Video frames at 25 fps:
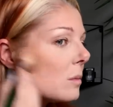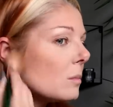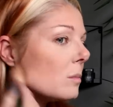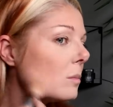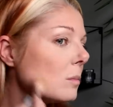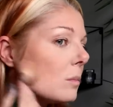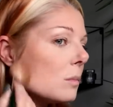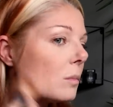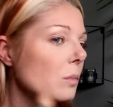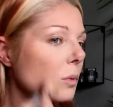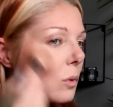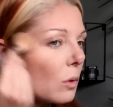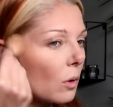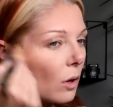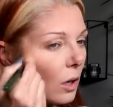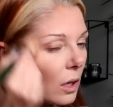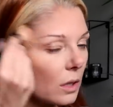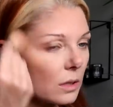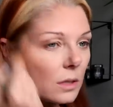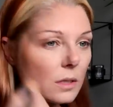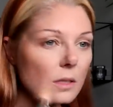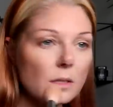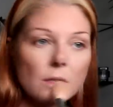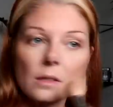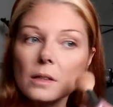
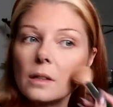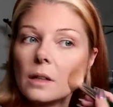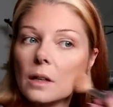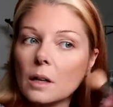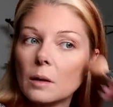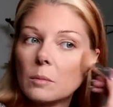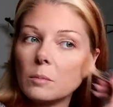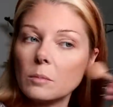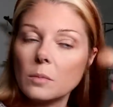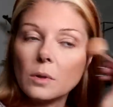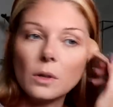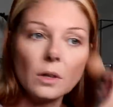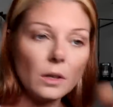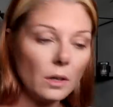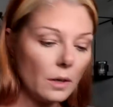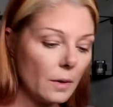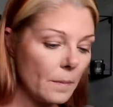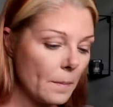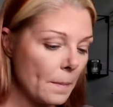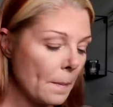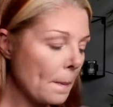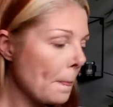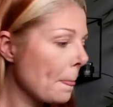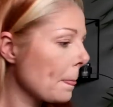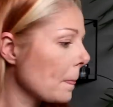bronzy number.
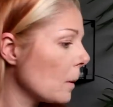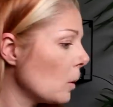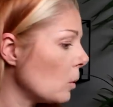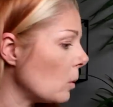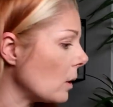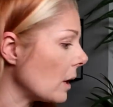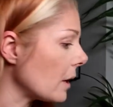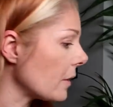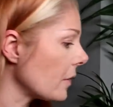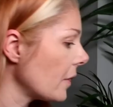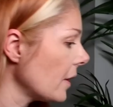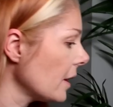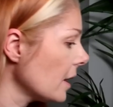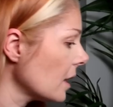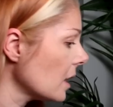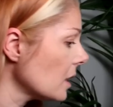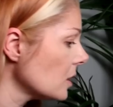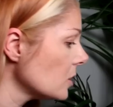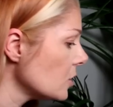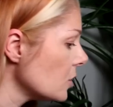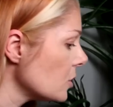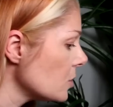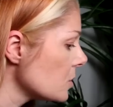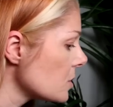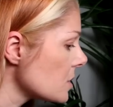Oh, I think
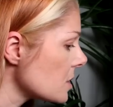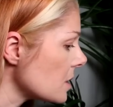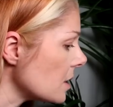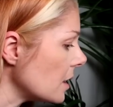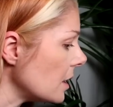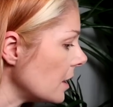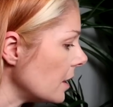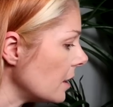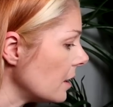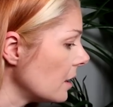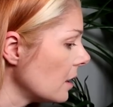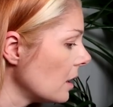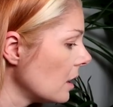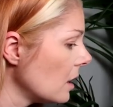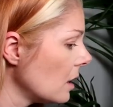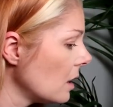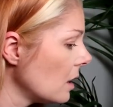I'll use the